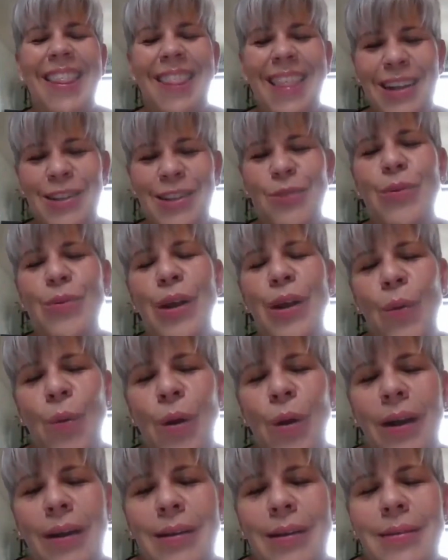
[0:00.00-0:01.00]
that's what I
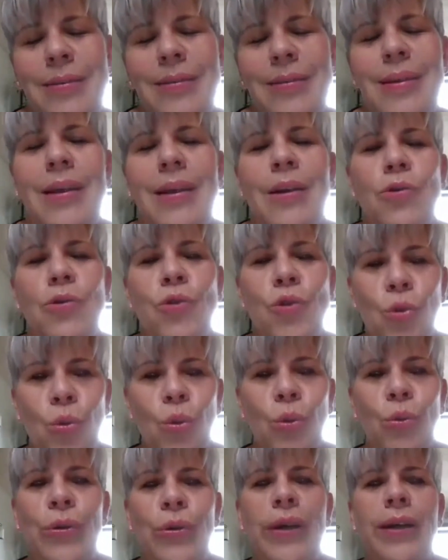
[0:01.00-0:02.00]
want, because
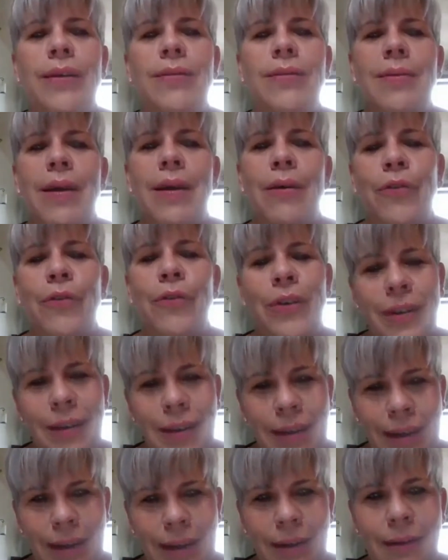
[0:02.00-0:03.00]
jewelry is never a
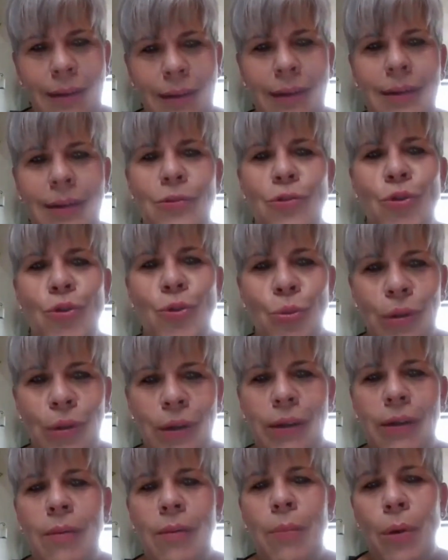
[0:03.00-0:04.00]
need; it is
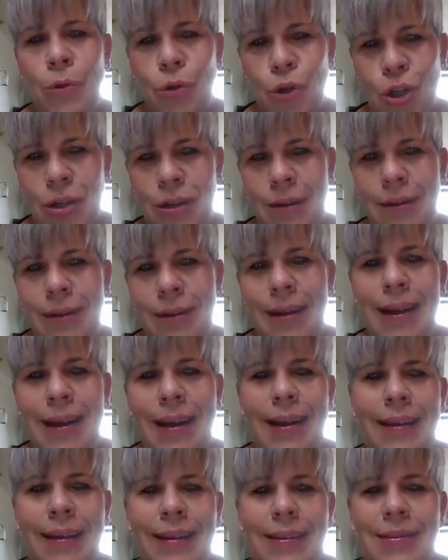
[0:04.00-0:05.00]
truly an emotion,
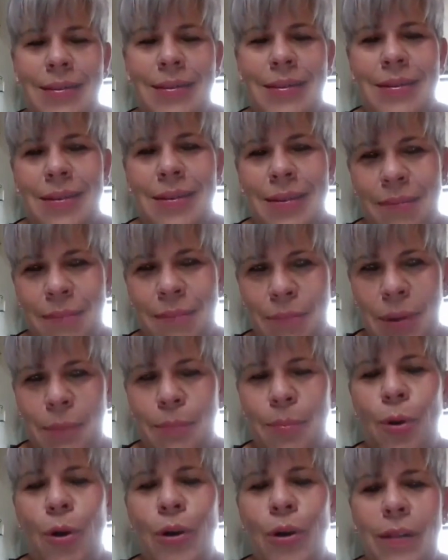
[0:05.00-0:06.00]
and it's be
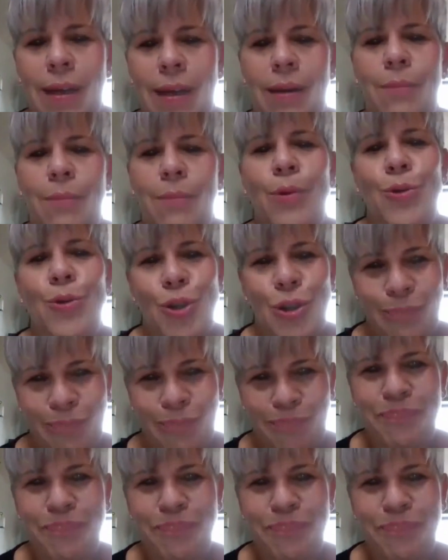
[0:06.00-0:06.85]
part of that emotion.